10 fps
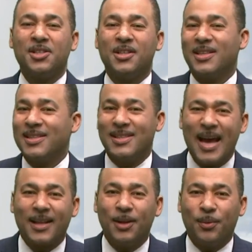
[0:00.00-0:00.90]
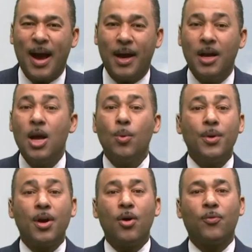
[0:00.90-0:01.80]
is exactly right. We
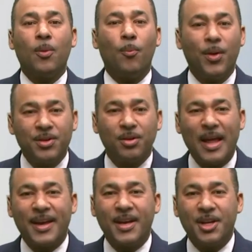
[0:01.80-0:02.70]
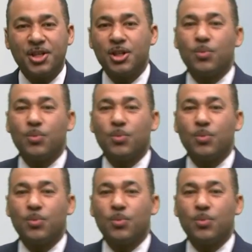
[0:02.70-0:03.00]
go from winter-like conditions